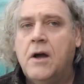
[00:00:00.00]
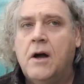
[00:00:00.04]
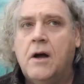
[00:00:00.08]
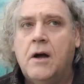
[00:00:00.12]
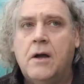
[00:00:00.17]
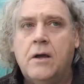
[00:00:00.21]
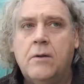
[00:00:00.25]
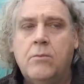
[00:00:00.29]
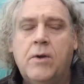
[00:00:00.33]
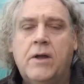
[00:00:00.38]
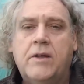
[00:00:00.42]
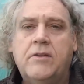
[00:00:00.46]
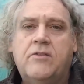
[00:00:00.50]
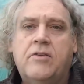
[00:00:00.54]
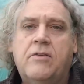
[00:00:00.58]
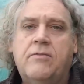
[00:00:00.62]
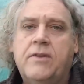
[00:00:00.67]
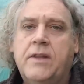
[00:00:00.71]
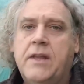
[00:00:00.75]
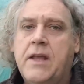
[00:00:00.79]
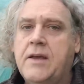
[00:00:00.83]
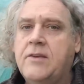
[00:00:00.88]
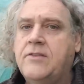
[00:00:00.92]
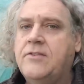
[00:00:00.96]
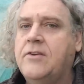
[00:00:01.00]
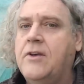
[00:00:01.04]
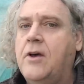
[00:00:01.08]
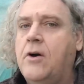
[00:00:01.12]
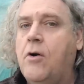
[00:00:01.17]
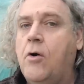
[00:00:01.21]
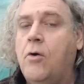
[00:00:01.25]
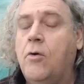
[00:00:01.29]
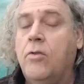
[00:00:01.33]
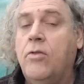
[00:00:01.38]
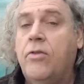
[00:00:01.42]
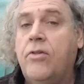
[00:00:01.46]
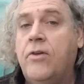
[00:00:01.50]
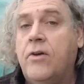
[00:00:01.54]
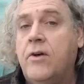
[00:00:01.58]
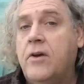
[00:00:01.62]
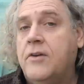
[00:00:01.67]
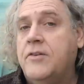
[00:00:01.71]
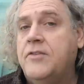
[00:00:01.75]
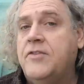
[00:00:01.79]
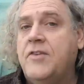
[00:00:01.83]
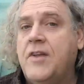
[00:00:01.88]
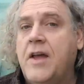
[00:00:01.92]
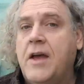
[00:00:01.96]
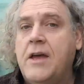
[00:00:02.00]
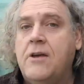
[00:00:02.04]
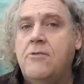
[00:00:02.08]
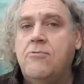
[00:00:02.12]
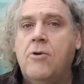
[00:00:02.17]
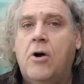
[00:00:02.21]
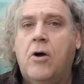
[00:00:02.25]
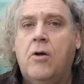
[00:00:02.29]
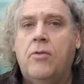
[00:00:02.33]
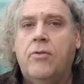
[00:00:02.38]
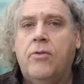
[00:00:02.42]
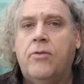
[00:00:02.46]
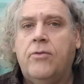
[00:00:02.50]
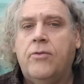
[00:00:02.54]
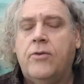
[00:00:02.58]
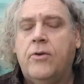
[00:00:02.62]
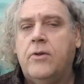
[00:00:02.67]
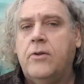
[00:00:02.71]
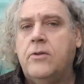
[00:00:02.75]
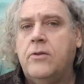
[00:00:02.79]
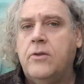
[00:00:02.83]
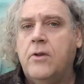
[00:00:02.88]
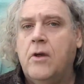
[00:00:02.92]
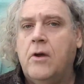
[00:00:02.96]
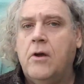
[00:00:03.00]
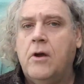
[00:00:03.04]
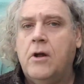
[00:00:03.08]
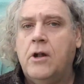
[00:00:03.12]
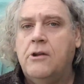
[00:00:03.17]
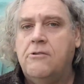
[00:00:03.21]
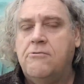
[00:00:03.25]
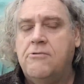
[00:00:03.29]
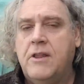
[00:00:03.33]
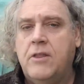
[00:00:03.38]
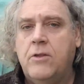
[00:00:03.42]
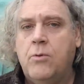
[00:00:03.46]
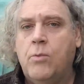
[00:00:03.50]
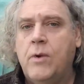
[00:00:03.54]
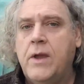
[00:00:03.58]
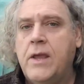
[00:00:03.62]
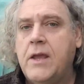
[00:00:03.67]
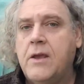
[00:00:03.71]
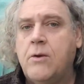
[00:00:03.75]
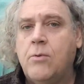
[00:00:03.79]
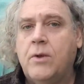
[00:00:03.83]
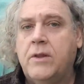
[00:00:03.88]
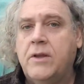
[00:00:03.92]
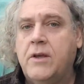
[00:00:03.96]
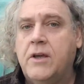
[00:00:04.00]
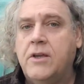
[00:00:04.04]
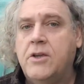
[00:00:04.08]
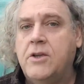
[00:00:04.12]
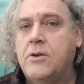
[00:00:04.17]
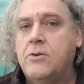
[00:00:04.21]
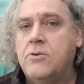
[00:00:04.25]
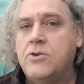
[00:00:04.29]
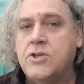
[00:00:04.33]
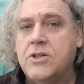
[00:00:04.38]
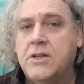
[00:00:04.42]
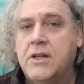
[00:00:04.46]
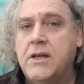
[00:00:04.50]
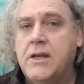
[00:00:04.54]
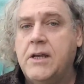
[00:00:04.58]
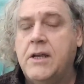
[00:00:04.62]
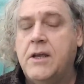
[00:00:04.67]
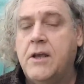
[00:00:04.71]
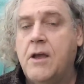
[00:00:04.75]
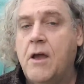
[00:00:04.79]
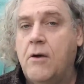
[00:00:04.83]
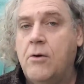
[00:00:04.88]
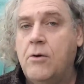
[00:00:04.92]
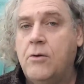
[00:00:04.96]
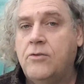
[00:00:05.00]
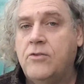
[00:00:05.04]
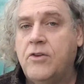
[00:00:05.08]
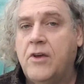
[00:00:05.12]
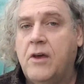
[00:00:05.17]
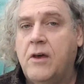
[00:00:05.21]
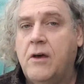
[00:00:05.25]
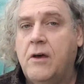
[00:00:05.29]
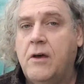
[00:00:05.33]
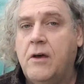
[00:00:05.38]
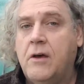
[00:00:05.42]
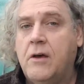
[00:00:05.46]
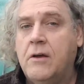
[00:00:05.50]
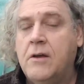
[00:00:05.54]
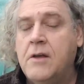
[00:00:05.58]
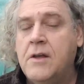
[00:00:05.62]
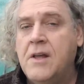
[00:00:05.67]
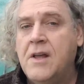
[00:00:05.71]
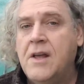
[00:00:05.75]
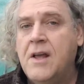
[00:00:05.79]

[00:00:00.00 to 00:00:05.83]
I went to Vanessa on Thursday rather than earlier in the week when I usually go to her.